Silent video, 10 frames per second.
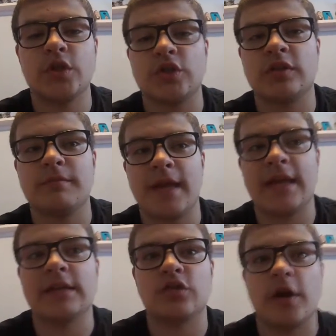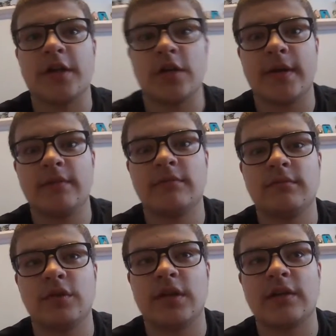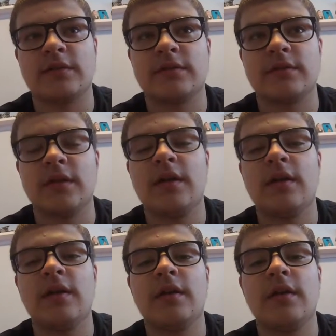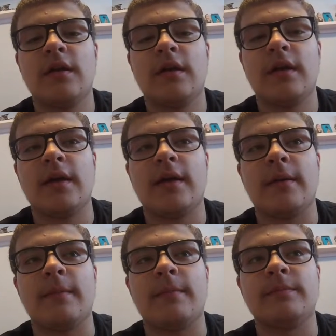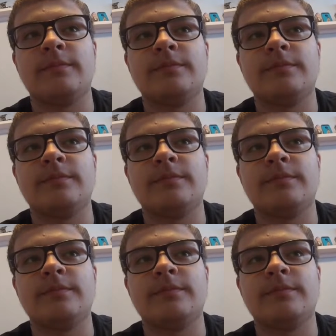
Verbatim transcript: just me trying to do it, nothing else. Um,